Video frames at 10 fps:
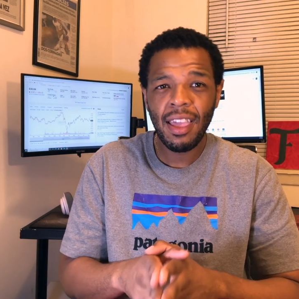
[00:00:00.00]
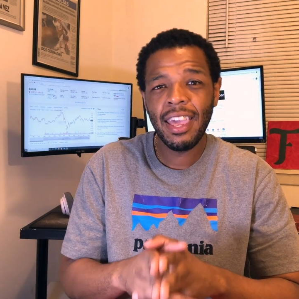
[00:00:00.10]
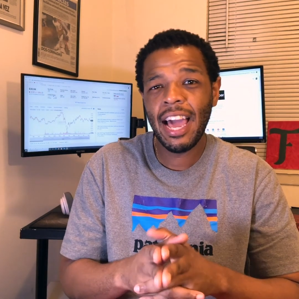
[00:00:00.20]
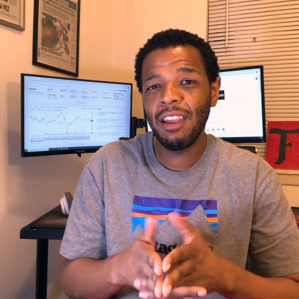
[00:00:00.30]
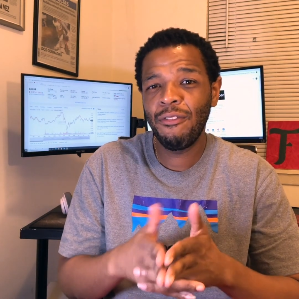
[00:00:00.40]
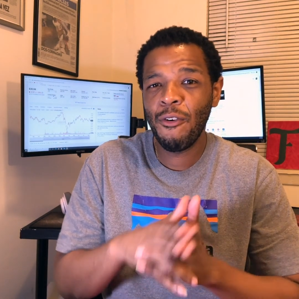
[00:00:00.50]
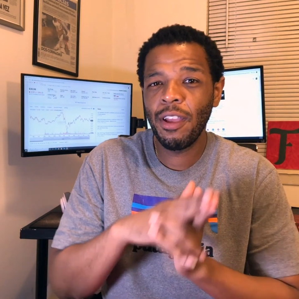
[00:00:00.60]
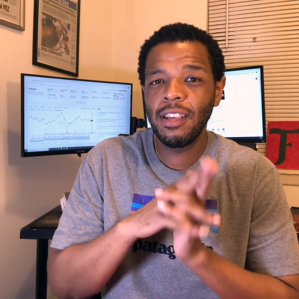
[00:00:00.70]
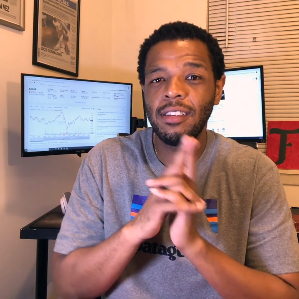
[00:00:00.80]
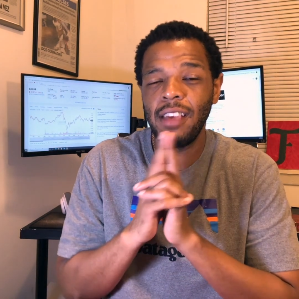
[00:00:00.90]

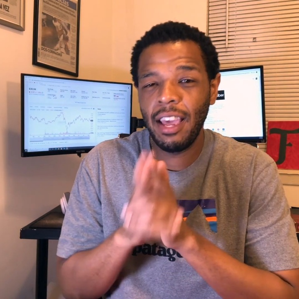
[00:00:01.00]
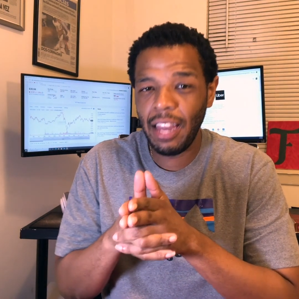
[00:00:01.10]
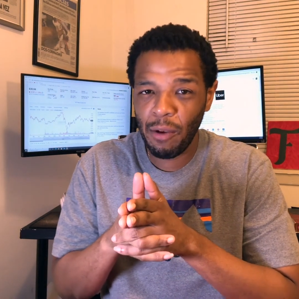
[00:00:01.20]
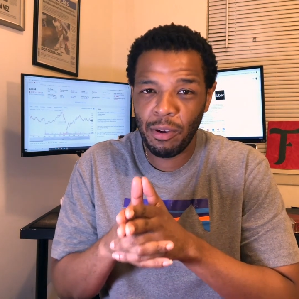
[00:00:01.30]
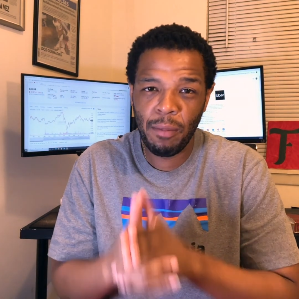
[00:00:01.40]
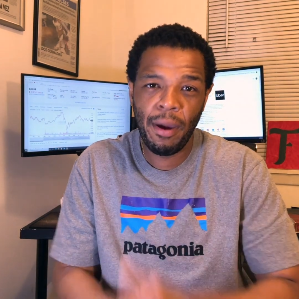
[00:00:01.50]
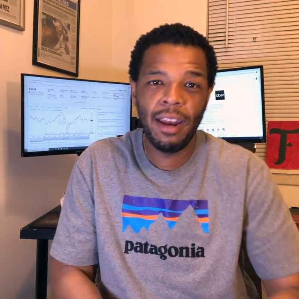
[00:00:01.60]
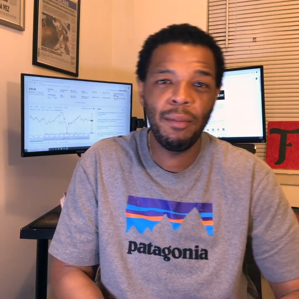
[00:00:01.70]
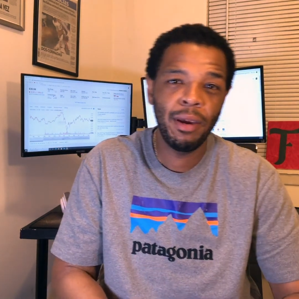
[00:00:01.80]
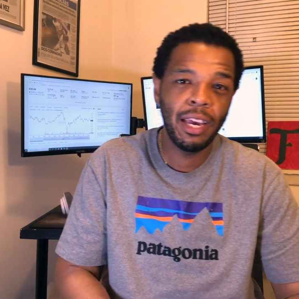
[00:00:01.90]
California is saying, like, when the
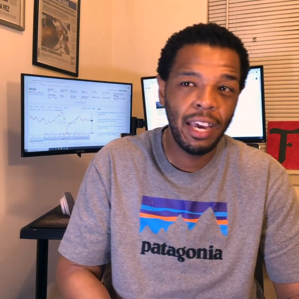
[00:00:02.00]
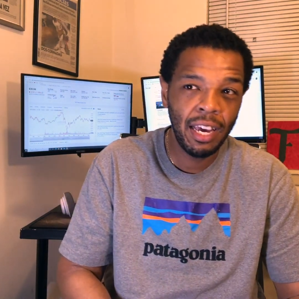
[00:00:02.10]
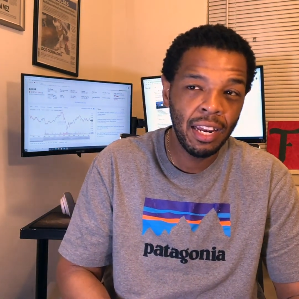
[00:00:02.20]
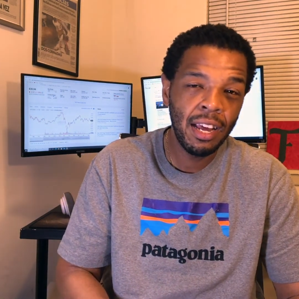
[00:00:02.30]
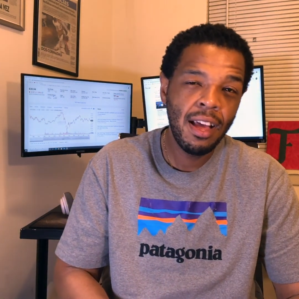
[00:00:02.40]
pandemic hit,